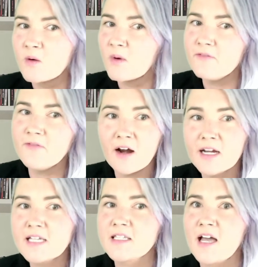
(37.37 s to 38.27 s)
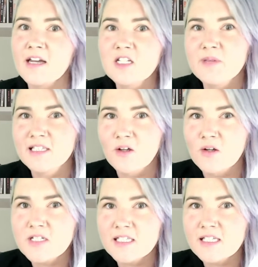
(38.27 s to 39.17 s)
We're very excited to be
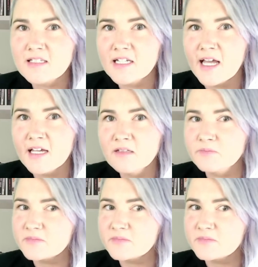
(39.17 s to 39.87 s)
launching this today,